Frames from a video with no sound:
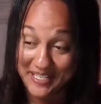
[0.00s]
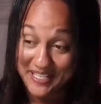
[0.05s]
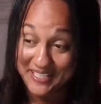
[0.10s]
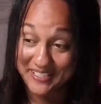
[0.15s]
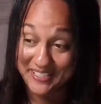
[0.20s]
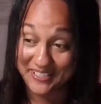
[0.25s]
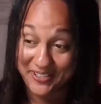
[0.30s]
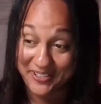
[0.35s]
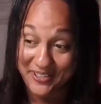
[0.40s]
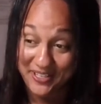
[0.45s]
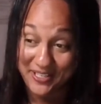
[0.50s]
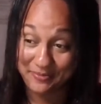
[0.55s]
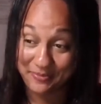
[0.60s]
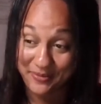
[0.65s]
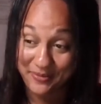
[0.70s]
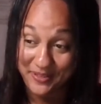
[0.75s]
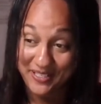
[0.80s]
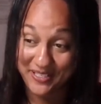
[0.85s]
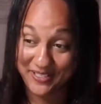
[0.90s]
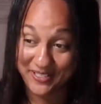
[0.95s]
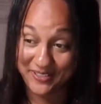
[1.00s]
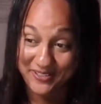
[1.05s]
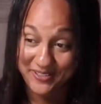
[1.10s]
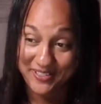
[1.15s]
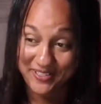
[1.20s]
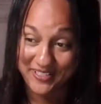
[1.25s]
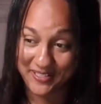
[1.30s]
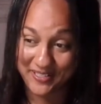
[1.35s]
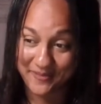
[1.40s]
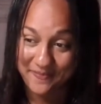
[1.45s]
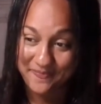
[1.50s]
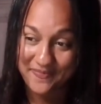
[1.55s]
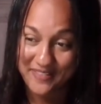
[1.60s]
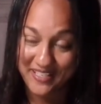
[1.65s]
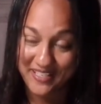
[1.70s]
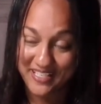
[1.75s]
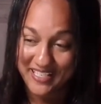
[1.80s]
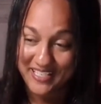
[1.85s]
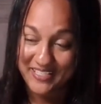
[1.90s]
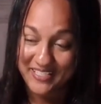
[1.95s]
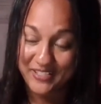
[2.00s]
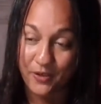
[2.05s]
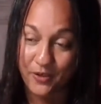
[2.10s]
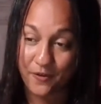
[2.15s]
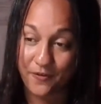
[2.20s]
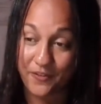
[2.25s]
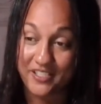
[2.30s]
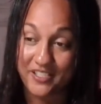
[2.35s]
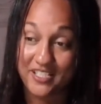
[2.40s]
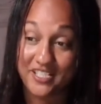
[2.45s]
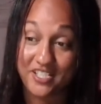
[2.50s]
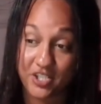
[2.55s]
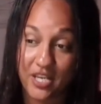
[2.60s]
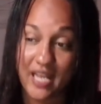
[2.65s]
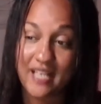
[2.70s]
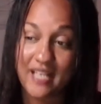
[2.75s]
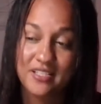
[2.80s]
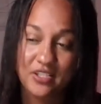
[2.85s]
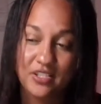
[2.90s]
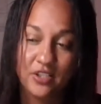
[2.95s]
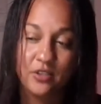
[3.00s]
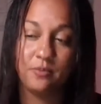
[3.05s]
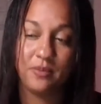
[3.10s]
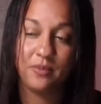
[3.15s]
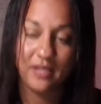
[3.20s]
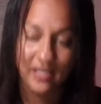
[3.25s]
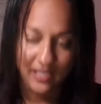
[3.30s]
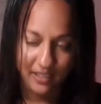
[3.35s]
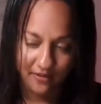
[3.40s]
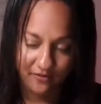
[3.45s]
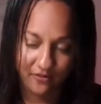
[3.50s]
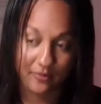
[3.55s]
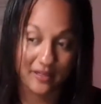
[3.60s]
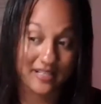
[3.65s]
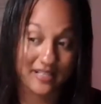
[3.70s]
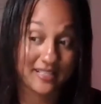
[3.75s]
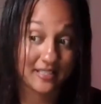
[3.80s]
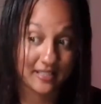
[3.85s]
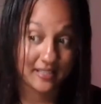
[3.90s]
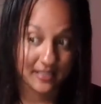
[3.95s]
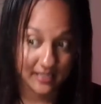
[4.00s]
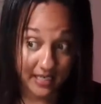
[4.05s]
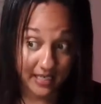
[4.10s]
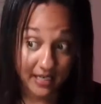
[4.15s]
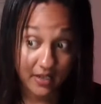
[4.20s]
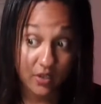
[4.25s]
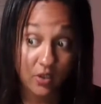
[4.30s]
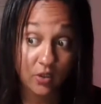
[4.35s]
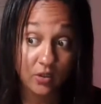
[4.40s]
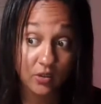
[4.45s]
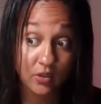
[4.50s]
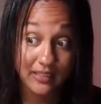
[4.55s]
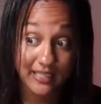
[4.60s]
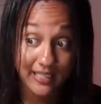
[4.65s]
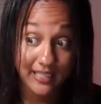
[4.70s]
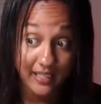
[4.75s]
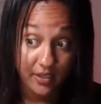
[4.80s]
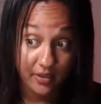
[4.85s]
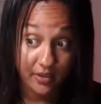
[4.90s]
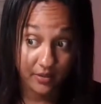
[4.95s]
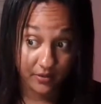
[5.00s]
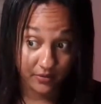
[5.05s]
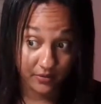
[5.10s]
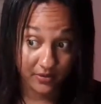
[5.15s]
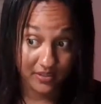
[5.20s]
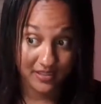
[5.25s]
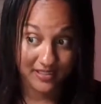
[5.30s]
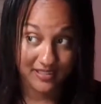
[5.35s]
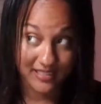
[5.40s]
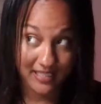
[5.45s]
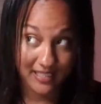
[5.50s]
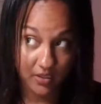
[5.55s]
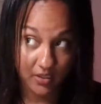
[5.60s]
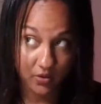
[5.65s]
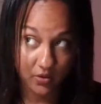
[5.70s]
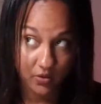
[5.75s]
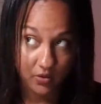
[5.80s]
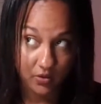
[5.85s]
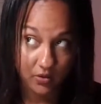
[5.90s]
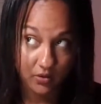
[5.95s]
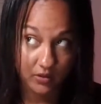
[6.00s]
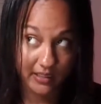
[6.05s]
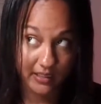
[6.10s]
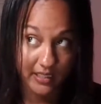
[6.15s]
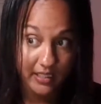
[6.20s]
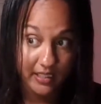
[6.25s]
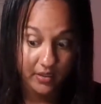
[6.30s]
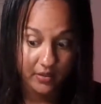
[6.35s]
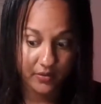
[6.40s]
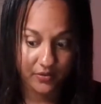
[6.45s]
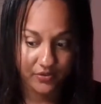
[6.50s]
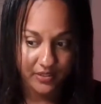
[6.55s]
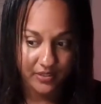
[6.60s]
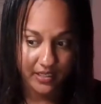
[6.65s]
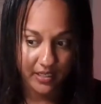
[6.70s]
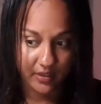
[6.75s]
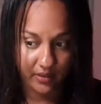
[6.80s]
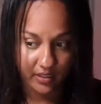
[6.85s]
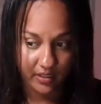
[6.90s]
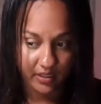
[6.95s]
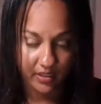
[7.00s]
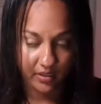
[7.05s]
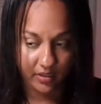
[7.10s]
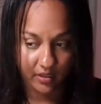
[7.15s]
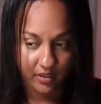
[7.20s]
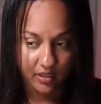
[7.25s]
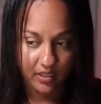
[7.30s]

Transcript: So that's pretty interesting. So if this is yet to be for my single Leos out here,